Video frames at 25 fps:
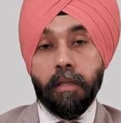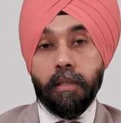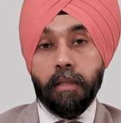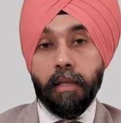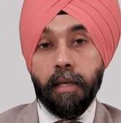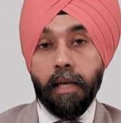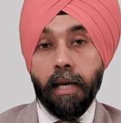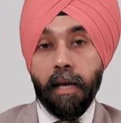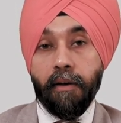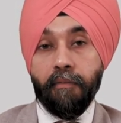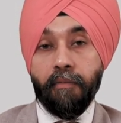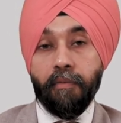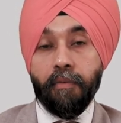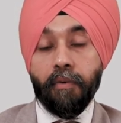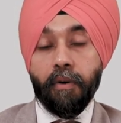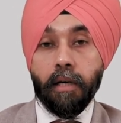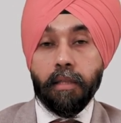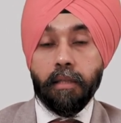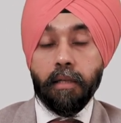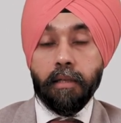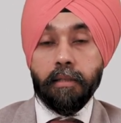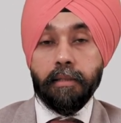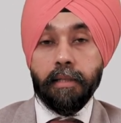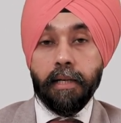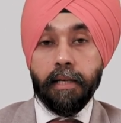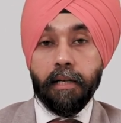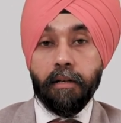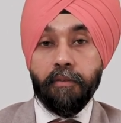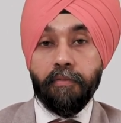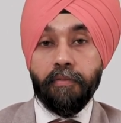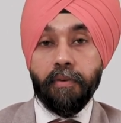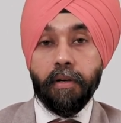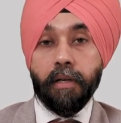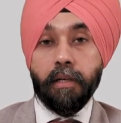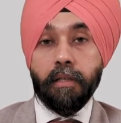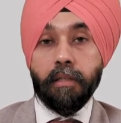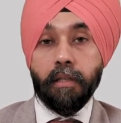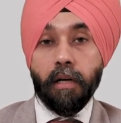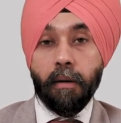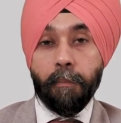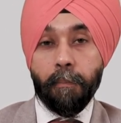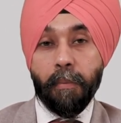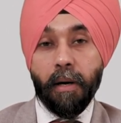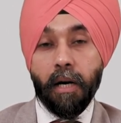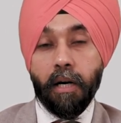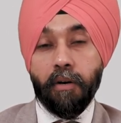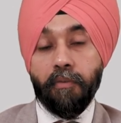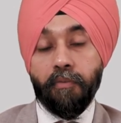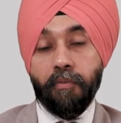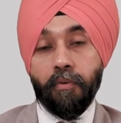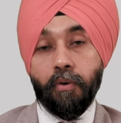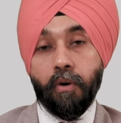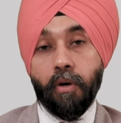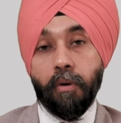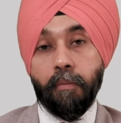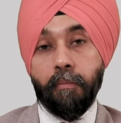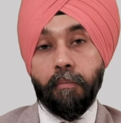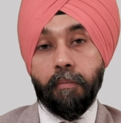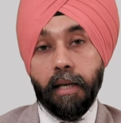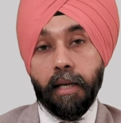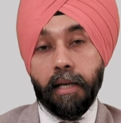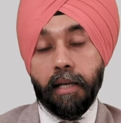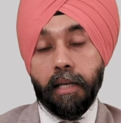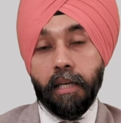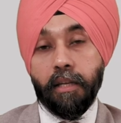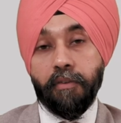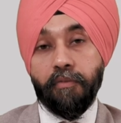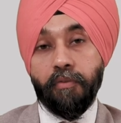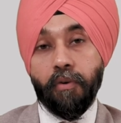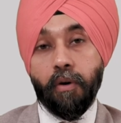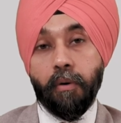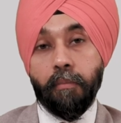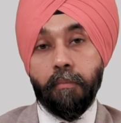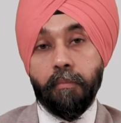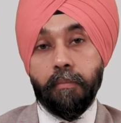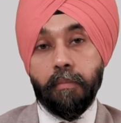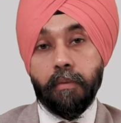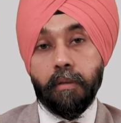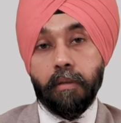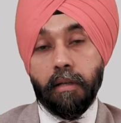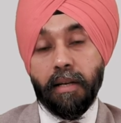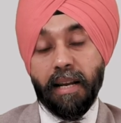They have other side effects apart from acneiform